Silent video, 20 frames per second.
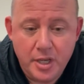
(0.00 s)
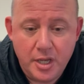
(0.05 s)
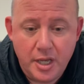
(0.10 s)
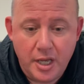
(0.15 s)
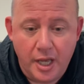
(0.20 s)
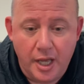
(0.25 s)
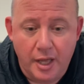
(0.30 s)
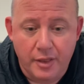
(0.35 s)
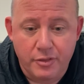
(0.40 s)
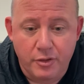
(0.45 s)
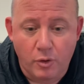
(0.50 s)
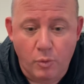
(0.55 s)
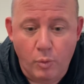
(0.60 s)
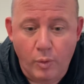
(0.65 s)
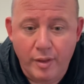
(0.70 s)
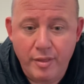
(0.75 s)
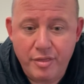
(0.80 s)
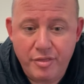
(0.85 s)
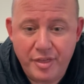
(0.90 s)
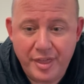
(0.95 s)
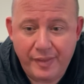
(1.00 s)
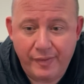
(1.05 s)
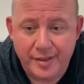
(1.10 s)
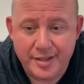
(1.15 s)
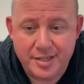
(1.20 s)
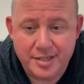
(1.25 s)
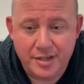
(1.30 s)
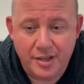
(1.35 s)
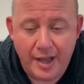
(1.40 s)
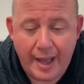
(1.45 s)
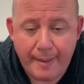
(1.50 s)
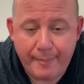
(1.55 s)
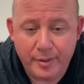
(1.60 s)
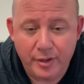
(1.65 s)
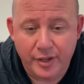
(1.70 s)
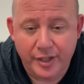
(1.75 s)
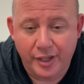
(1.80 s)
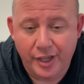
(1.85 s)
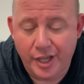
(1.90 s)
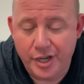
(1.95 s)
The one thing that's
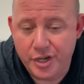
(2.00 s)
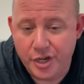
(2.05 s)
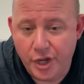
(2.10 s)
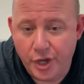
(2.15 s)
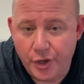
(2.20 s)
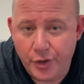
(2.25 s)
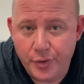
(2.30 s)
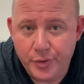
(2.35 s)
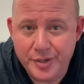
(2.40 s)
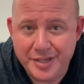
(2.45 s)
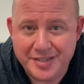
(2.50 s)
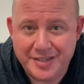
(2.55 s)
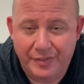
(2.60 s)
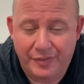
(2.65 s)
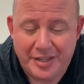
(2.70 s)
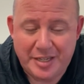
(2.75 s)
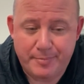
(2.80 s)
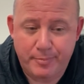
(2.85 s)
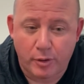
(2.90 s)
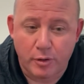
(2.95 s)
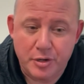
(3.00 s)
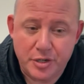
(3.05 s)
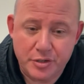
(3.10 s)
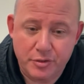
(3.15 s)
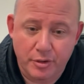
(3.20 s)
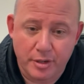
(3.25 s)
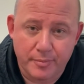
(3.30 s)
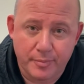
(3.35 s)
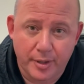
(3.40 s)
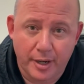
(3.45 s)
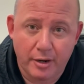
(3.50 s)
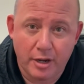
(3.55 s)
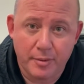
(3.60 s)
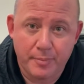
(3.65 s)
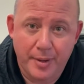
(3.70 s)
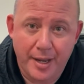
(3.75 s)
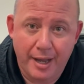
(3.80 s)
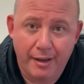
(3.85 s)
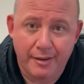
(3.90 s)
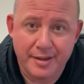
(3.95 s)
commonly unknown is that these personal umbrella
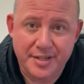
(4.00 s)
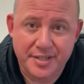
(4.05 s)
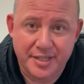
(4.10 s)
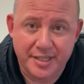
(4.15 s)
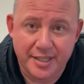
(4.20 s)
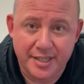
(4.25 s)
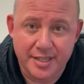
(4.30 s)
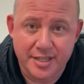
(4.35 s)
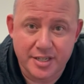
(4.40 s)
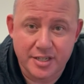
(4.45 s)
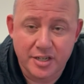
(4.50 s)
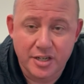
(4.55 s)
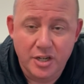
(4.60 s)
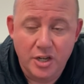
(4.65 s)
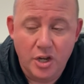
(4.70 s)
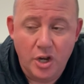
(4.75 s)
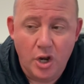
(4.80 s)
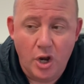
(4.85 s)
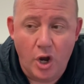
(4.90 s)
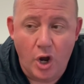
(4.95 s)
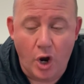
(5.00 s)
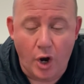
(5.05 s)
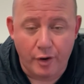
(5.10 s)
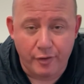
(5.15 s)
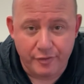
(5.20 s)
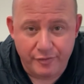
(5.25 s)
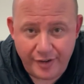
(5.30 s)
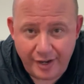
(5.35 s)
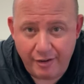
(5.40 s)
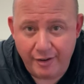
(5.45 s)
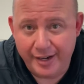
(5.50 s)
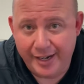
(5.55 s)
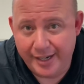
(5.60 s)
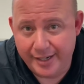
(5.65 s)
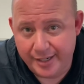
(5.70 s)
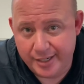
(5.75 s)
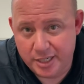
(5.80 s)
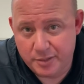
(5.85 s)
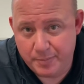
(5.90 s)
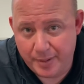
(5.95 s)
policies are very
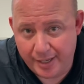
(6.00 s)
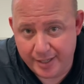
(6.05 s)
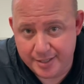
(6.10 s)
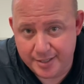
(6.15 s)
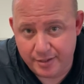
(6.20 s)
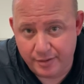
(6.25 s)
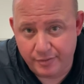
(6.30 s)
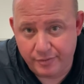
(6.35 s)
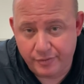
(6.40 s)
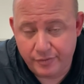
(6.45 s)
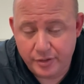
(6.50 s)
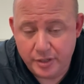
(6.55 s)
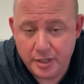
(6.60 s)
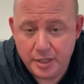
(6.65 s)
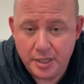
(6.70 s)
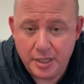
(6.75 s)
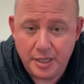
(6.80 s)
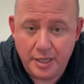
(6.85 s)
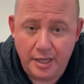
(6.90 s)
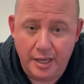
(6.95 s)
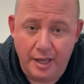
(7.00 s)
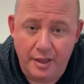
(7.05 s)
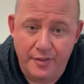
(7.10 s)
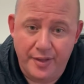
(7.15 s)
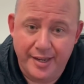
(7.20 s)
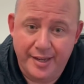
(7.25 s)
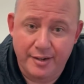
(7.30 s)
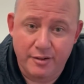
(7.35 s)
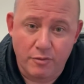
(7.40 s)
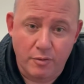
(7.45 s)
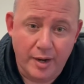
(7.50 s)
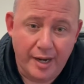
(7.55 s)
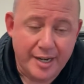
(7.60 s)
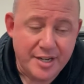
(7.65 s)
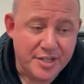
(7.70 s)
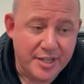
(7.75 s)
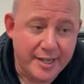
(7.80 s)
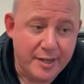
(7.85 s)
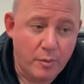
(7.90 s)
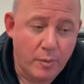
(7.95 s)
inexpensive. They can
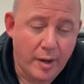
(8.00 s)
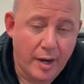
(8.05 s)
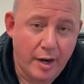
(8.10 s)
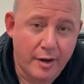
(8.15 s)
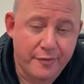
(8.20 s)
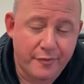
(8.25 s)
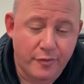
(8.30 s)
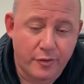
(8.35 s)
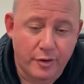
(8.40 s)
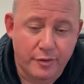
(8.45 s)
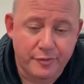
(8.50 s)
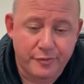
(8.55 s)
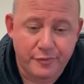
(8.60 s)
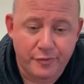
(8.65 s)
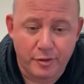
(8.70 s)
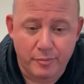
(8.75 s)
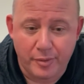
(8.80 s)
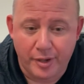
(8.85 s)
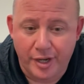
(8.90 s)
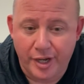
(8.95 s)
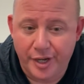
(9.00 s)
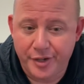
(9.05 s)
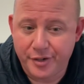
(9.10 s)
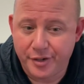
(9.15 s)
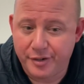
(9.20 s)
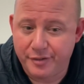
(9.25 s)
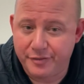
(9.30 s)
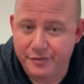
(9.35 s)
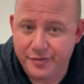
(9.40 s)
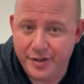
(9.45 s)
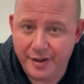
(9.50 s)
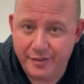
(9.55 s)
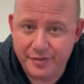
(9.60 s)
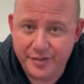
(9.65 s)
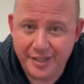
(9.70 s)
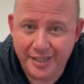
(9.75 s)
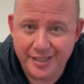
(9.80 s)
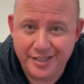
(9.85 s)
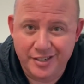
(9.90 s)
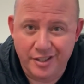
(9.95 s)
range anywhere from
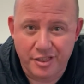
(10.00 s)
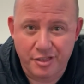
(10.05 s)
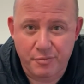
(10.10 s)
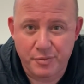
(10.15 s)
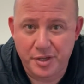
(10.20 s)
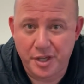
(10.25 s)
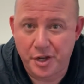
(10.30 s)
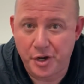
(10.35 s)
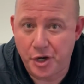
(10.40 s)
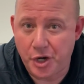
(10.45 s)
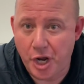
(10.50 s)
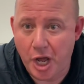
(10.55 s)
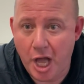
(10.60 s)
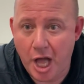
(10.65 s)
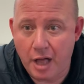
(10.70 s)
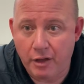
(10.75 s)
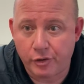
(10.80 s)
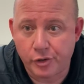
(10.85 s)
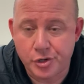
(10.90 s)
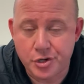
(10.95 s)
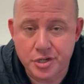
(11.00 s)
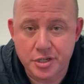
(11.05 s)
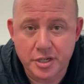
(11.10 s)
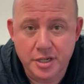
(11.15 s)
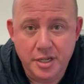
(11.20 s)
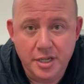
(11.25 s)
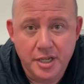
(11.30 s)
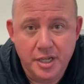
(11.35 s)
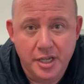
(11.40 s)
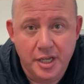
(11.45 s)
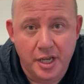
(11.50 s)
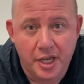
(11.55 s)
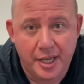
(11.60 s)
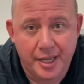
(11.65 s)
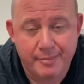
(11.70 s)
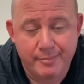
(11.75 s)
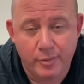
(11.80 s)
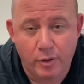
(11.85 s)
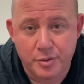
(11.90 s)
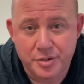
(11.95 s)
$150 to $300
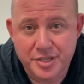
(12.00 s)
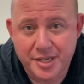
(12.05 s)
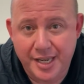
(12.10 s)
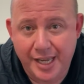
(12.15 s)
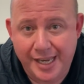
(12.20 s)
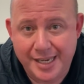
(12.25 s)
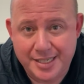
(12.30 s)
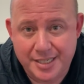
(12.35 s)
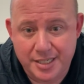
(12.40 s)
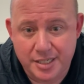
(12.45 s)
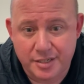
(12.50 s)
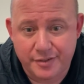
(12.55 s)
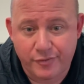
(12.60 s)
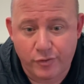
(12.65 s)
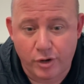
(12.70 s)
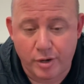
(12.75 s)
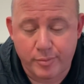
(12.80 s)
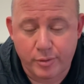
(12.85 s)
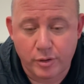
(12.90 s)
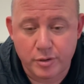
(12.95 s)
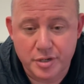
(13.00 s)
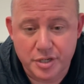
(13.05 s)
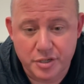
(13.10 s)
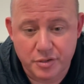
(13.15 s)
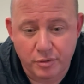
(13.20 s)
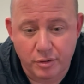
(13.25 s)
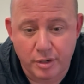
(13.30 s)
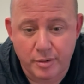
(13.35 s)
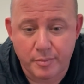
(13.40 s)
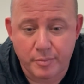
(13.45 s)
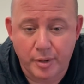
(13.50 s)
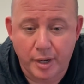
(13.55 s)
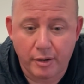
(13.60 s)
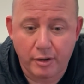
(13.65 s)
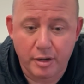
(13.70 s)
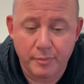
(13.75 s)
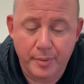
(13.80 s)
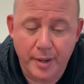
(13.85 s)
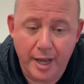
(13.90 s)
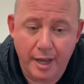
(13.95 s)
in most cases for a personal
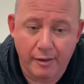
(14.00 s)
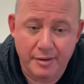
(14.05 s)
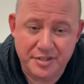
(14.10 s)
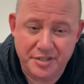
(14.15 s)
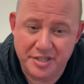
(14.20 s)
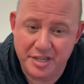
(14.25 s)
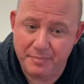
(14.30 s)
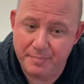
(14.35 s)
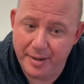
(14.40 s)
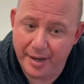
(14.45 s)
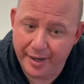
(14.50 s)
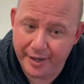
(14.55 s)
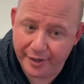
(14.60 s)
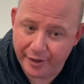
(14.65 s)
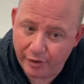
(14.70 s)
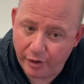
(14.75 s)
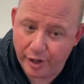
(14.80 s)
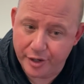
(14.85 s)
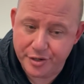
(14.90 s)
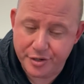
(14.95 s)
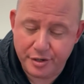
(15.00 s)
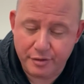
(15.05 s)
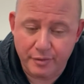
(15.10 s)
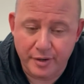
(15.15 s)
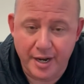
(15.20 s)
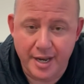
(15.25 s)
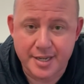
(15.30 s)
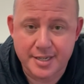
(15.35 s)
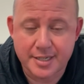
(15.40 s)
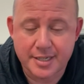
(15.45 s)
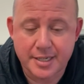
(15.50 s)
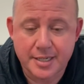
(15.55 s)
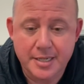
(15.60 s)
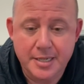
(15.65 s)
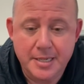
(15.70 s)
umbrella policy, depending on your risk